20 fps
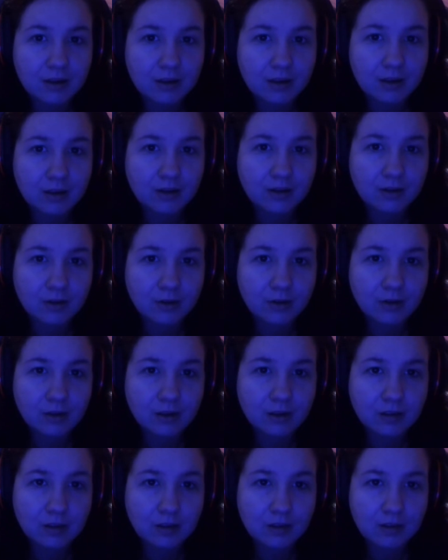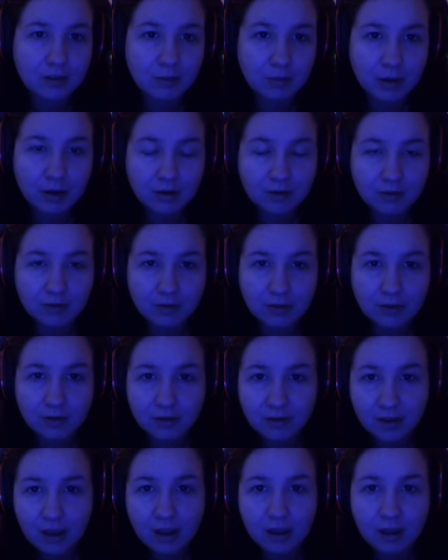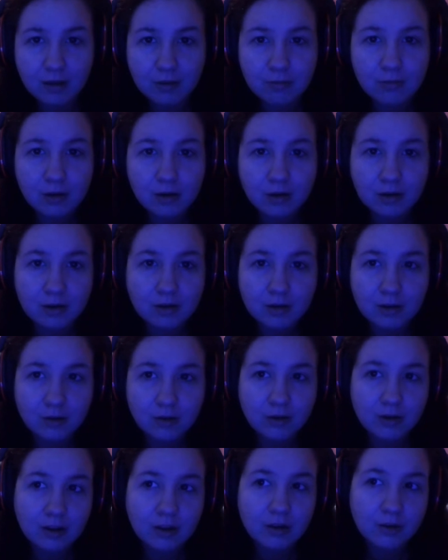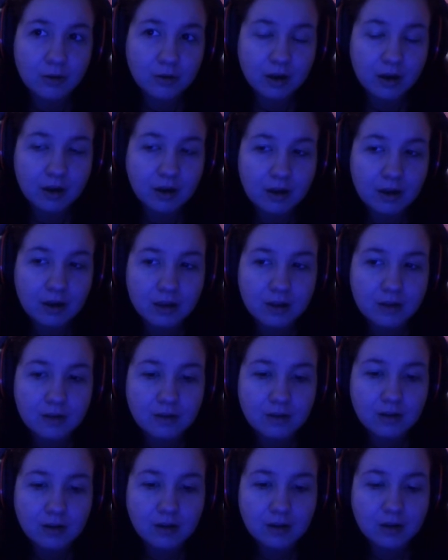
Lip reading: including the makers of this game, including you guys.